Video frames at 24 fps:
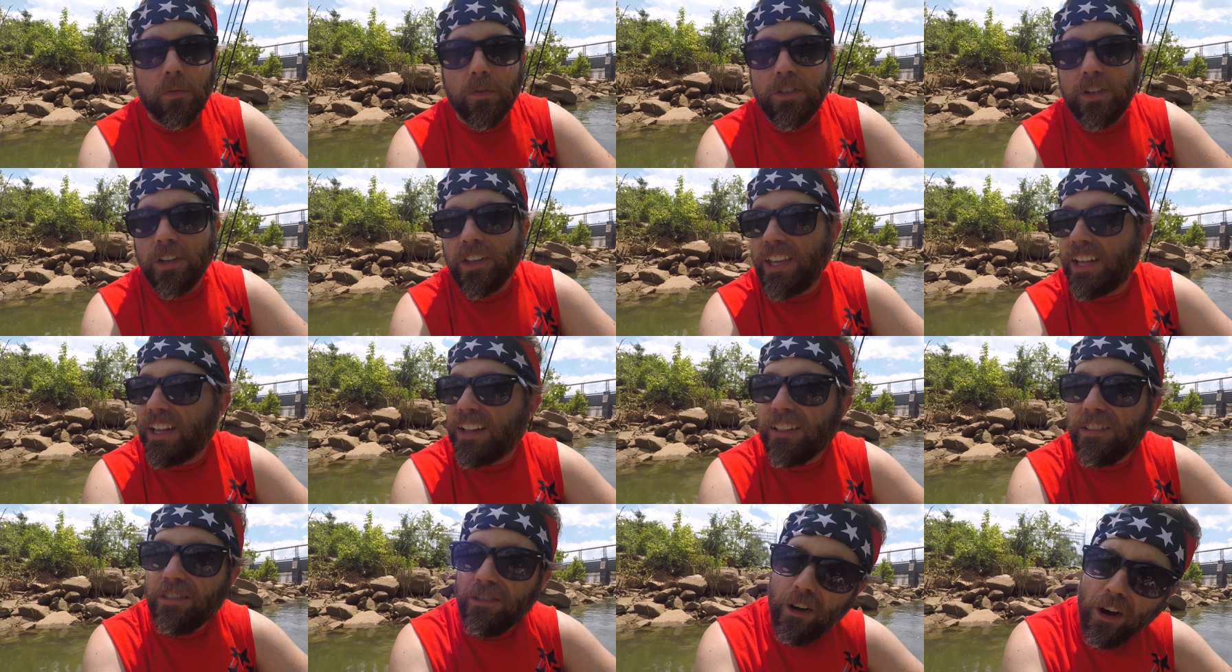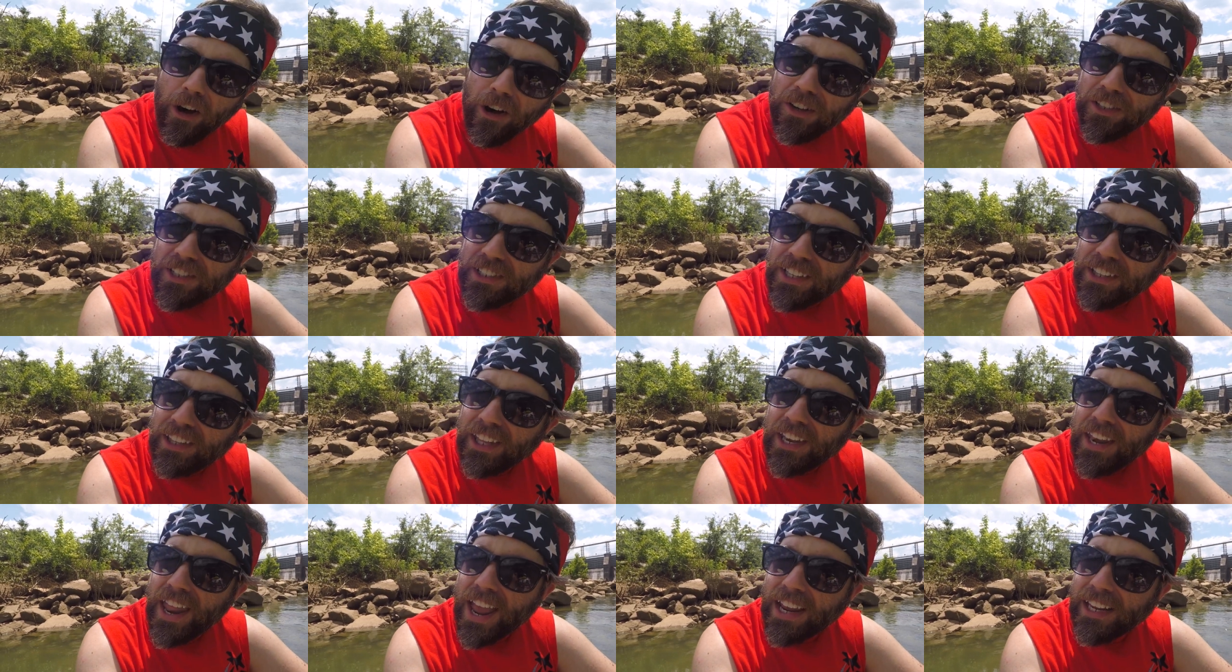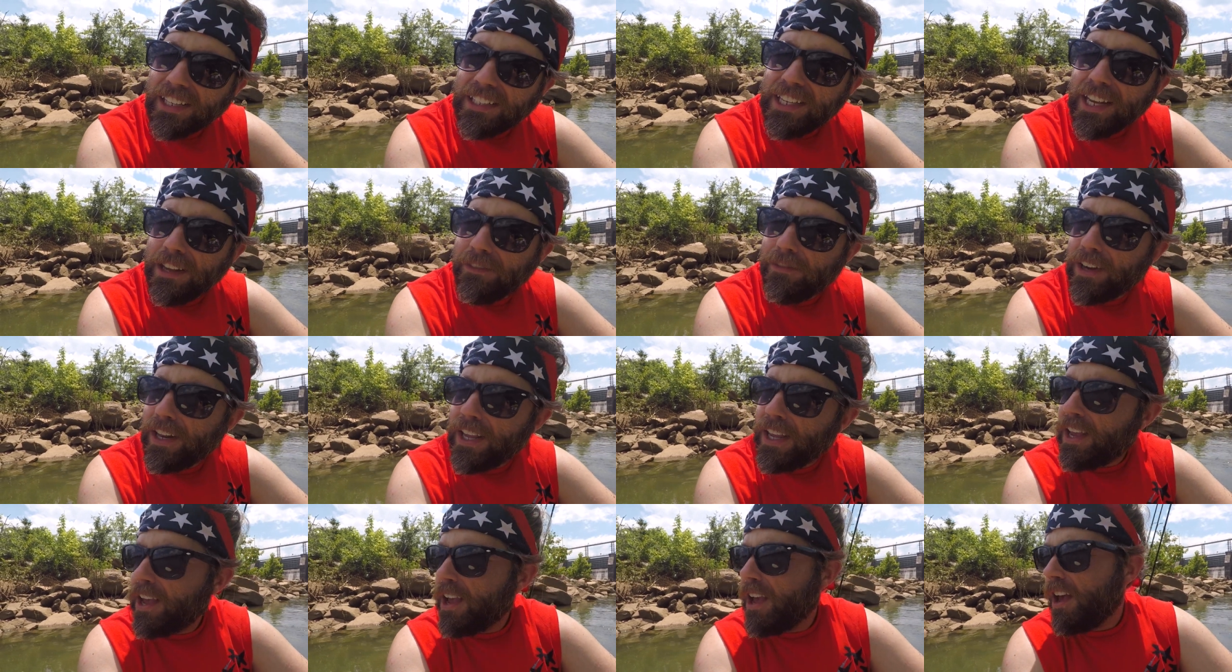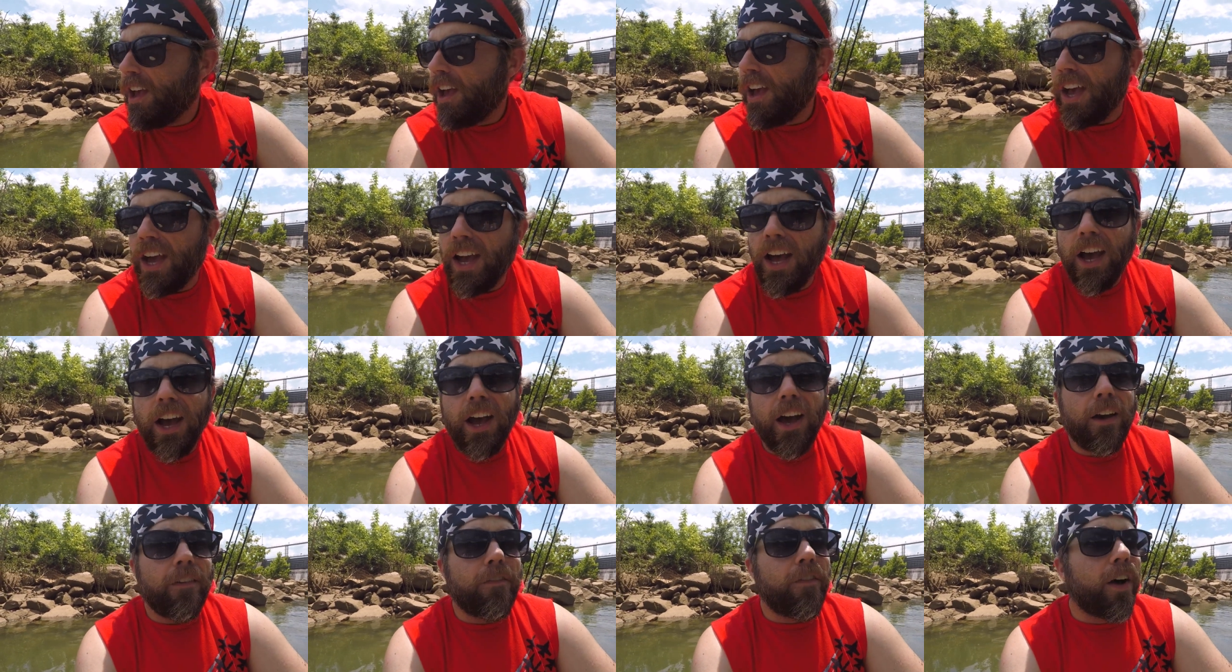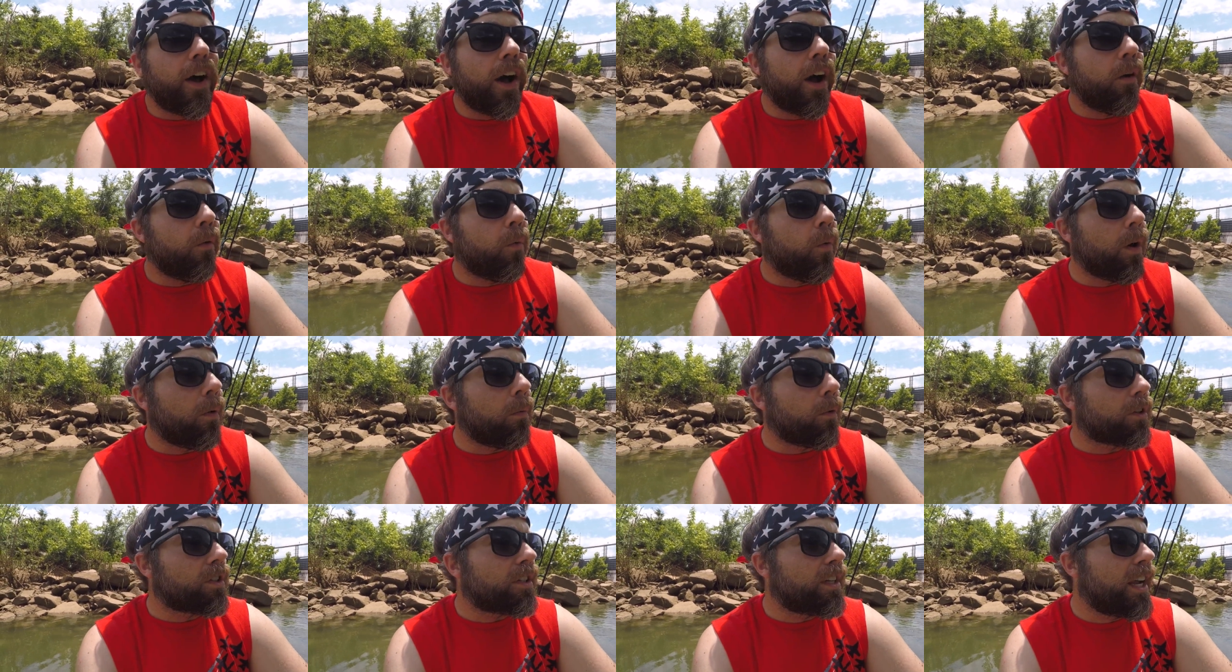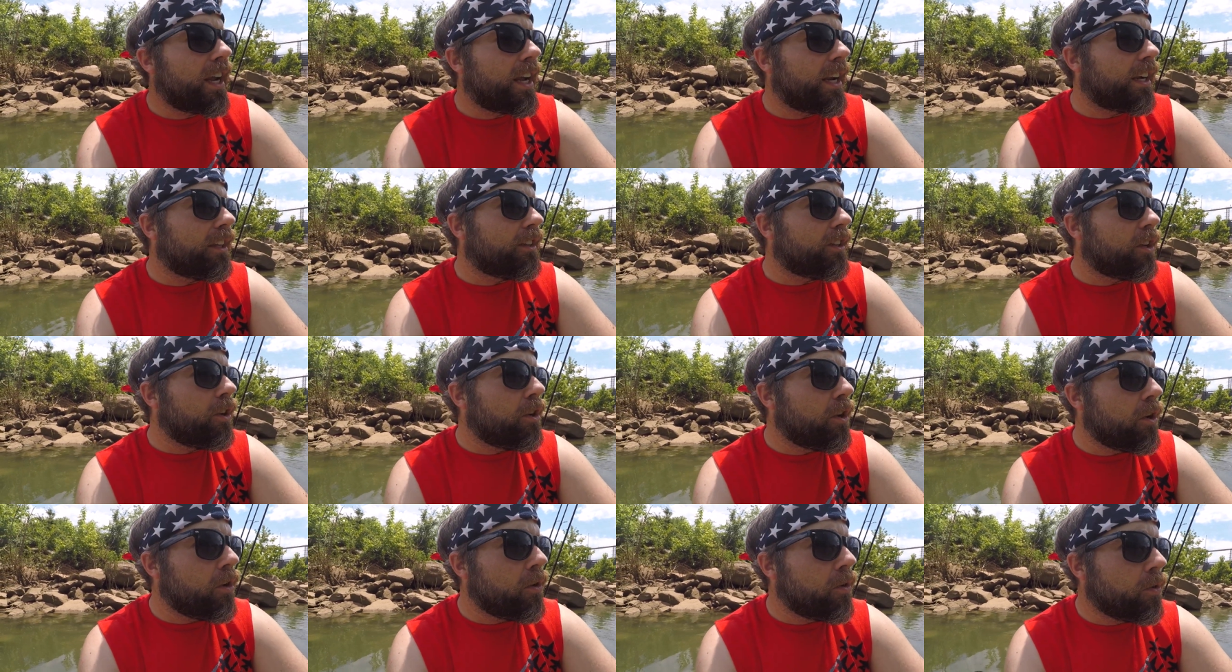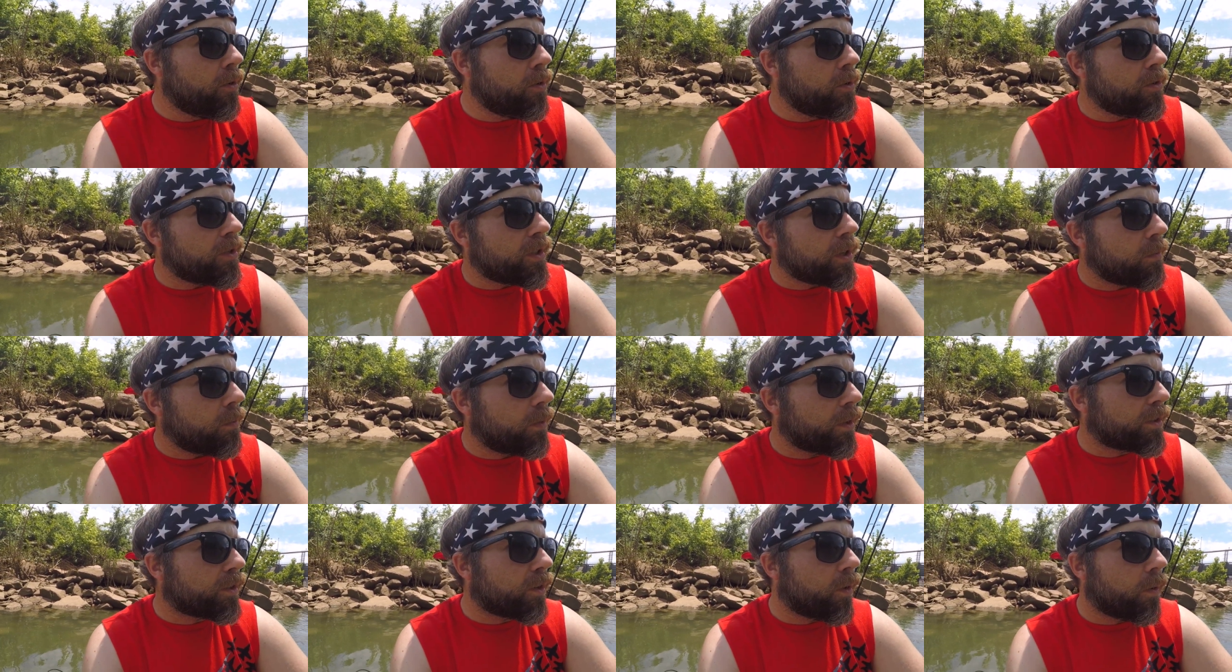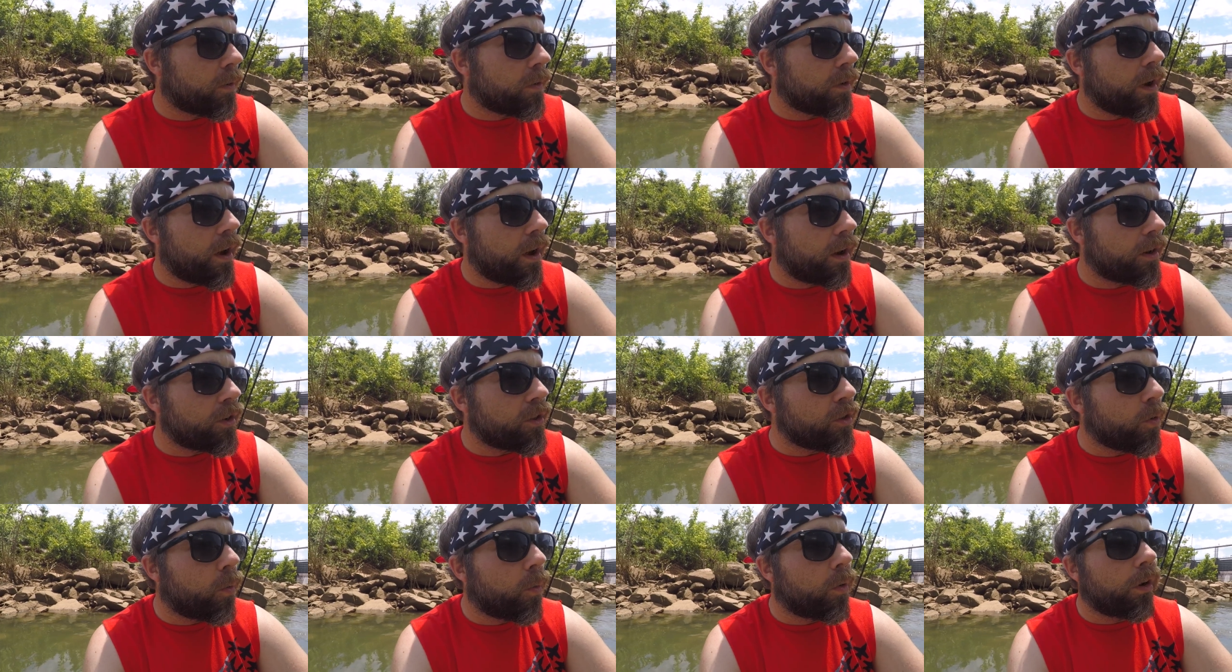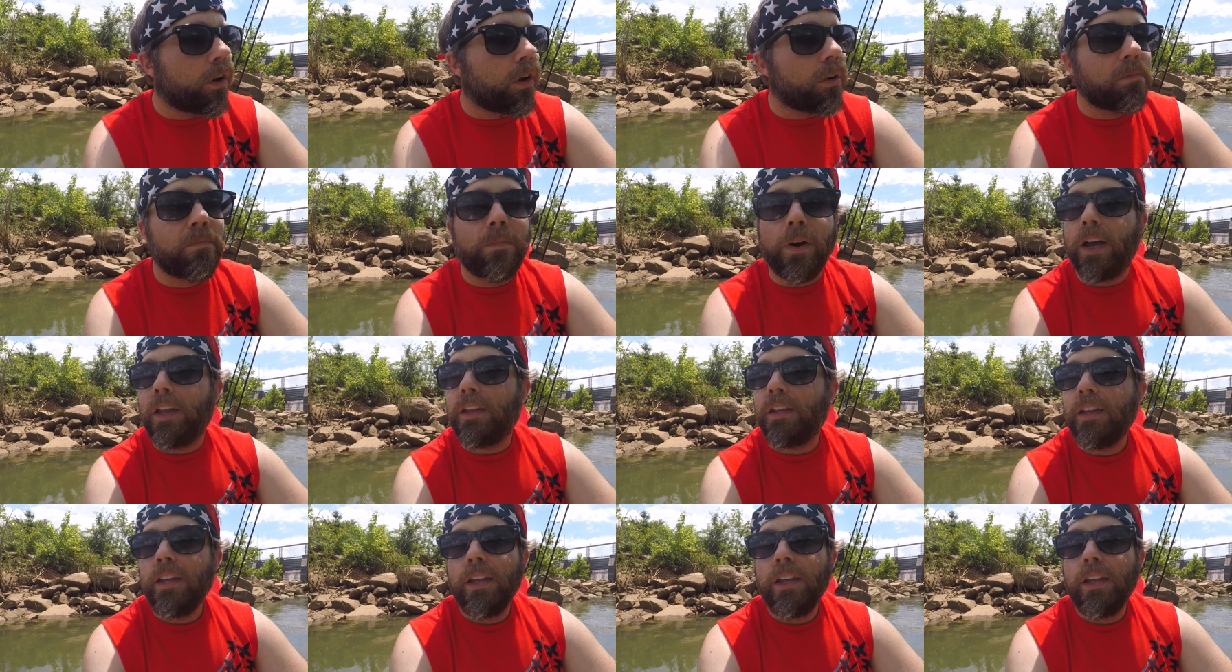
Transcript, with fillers: to get lost in the negativity of uh, what we're seeing in the news and what's going on in the world, but